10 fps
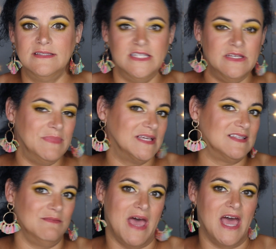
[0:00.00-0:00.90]
do you mix
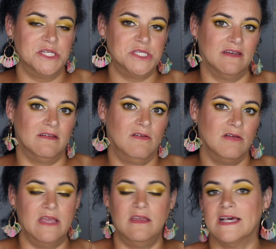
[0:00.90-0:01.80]
and match and
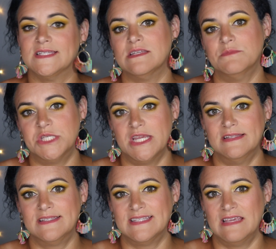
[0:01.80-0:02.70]
create custom
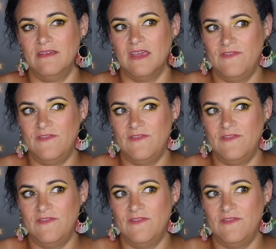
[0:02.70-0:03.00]
shades because I, I,